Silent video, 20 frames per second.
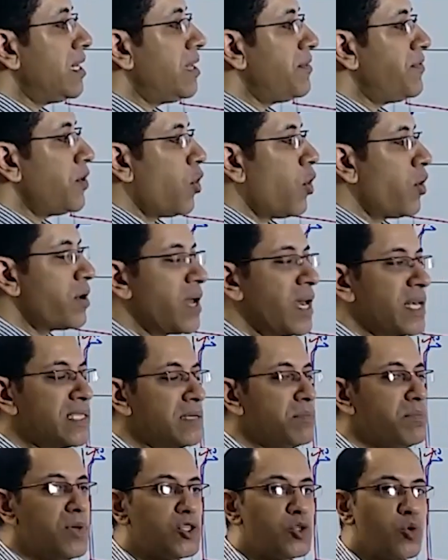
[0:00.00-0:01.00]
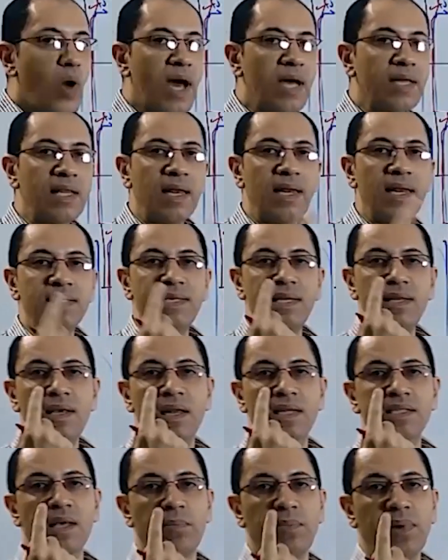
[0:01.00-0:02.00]
And most importantly,
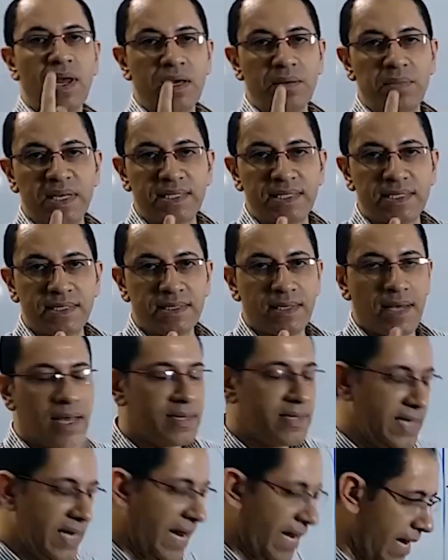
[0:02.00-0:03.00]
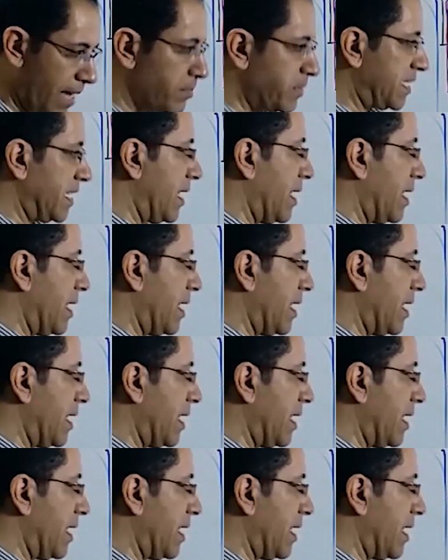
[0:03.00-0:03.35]
the blood vessels,